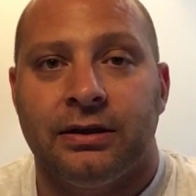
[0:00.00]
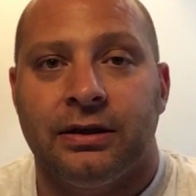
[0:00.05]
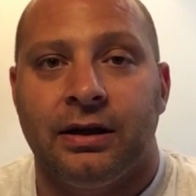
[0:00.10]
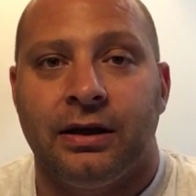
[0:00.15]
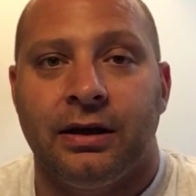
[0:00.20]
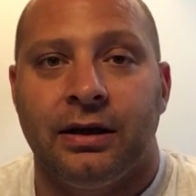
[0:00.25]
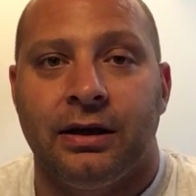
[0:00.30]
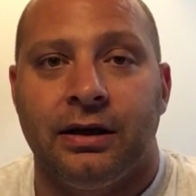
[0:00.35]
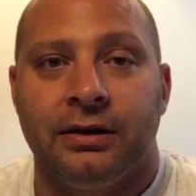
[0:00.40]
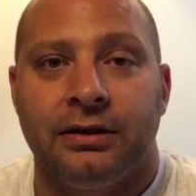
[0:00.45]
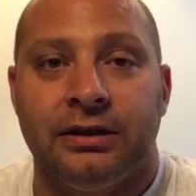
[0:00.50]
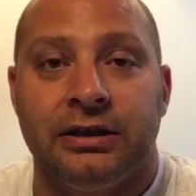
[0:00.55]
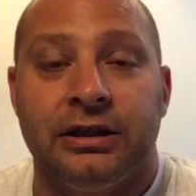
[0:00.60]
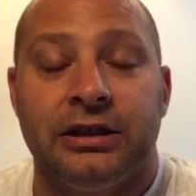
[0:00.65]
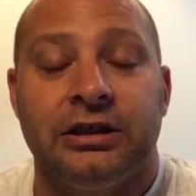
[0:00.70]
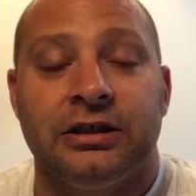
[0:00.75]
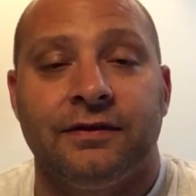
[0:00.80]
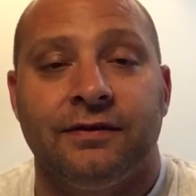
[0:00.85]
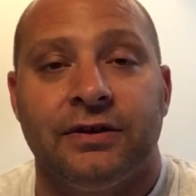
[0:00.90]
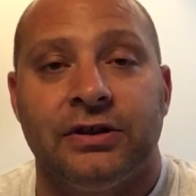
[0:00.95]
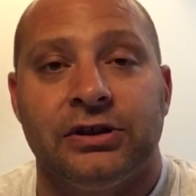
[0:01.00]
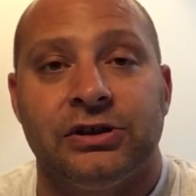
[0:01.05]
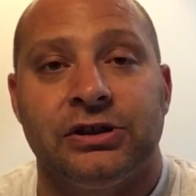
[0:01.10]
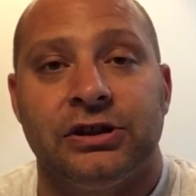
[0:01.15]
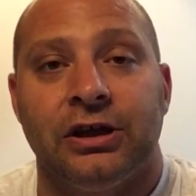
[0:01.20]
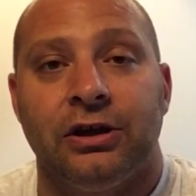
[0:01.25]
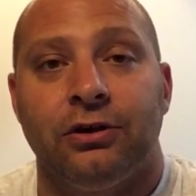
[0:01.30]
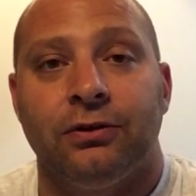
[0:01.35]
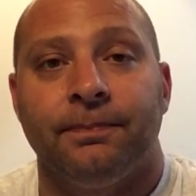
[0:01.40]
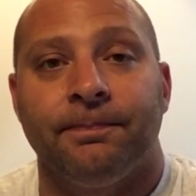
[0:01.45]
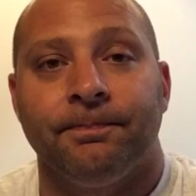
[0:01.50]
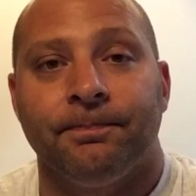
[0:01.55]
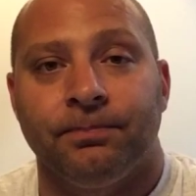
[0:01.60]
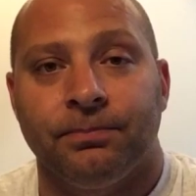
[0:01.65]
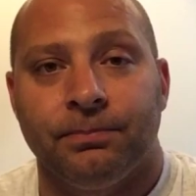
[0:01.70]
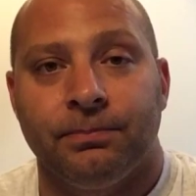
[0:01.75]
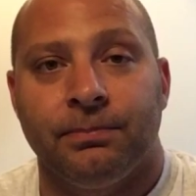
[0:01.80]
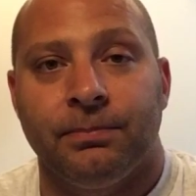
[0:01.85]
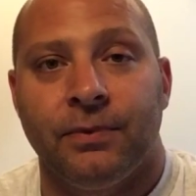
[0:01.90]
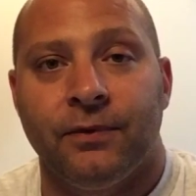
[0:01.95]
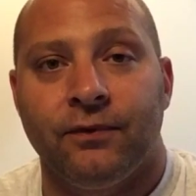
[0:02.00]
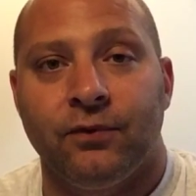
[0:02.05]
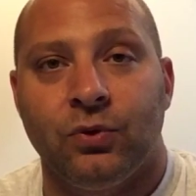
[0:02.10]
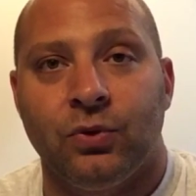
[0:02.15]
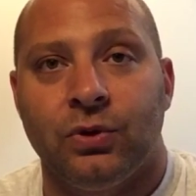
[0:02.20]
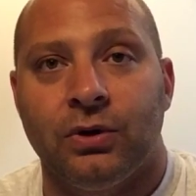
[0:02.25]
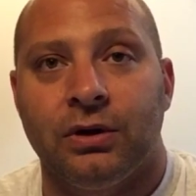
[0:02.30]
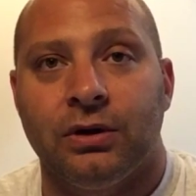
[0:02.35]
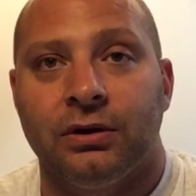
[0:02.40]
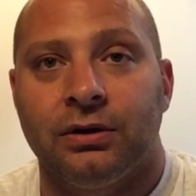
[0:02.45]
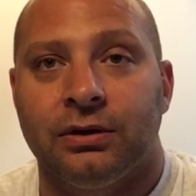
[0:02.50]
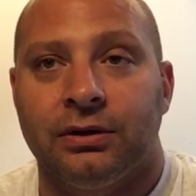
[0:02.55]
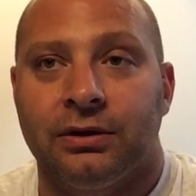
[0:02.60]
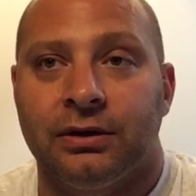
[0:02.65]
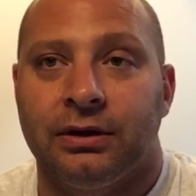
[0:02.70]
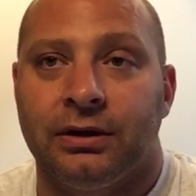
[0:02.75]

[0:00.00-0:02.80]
The yeast finish out before